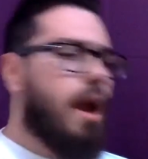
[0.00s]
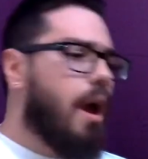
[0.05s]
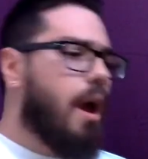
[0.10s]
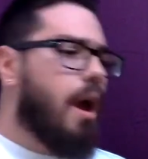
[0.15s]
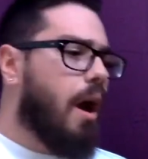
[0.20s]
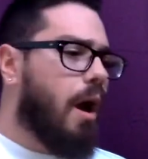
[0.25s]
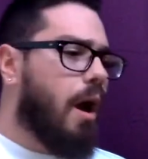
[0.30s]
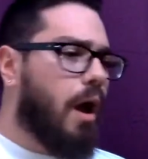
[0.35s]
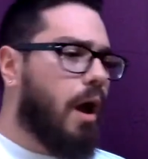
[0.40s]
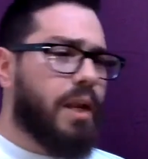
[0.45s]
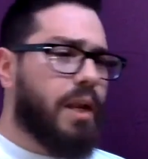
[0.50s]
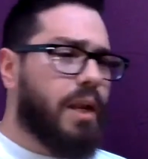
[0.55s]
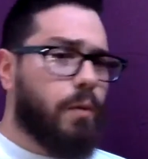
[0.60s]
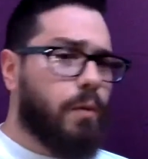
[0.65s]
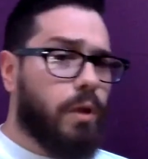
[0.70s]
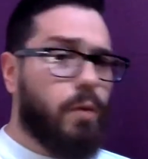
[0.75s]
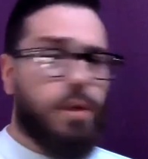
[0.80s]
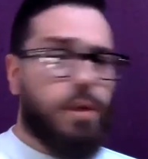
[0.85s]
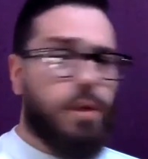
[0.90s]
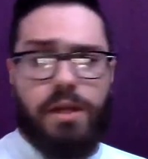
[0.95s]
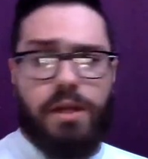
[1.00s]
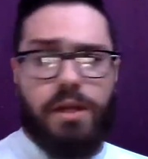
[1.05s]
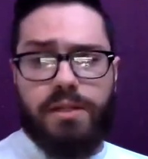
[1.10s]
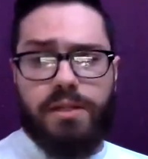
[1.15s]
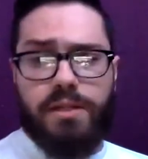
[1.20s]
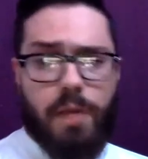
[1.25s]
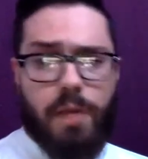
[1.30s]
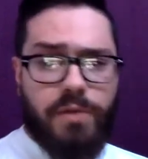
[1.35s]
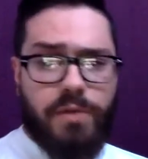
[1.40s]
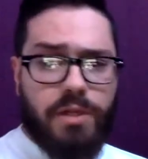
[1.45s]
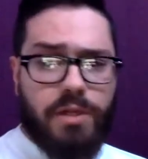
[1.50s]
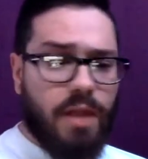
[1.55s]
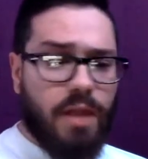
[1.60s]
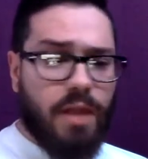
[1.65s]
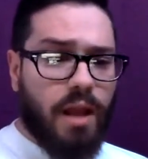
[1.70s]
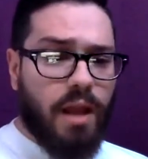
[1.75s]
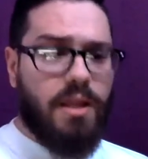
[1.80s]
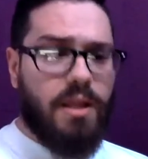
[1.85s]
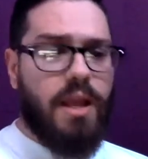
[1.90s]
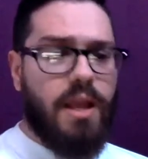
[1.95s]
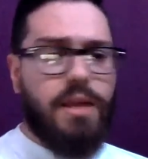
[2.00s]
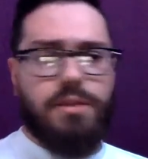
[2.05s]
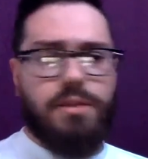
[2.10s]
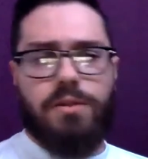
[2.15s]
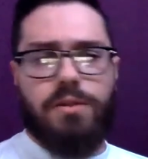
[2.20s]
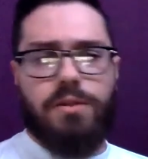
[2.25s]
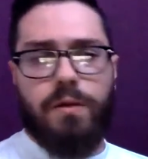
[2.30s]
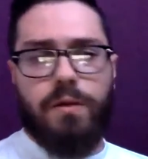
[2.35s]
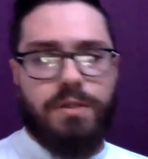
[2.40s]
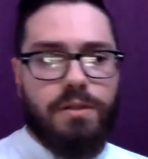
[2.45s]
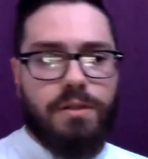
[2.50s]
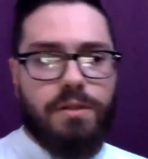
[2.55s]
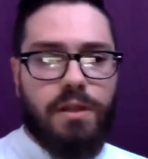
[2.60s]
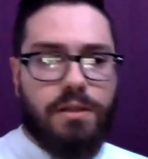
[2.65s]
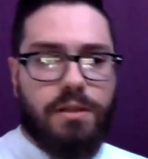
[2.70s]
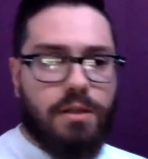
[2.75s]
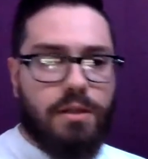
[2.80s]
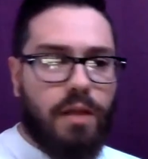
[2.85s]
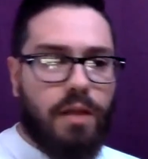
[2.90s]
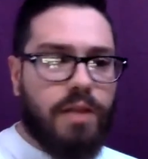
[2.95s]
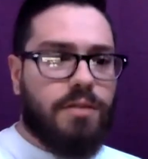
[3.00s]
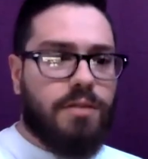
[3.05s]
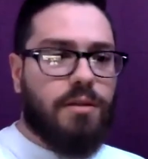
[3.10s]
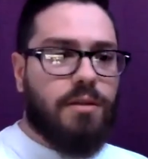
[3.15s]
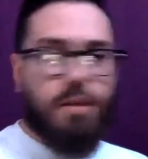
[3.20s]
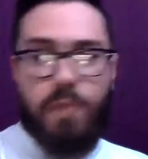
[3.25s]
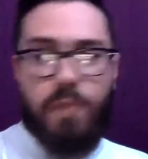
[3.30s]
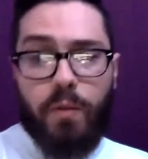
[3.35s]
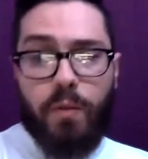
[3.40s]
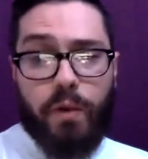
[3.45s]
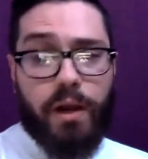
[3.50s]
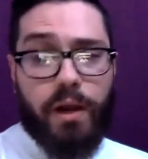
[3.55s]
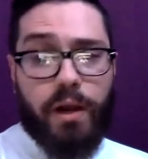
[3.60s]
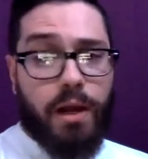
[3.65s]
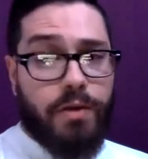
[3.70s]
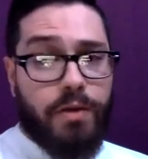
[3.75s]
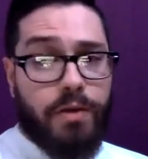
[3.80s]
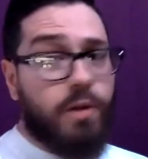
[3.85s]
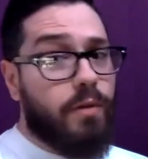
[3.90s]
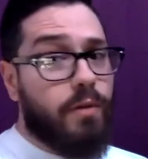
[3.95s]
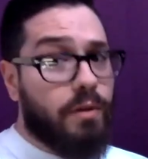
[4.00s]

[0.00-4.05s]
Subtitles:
and he really wasn't on top since 98. So it's nice to commemorate Andre with a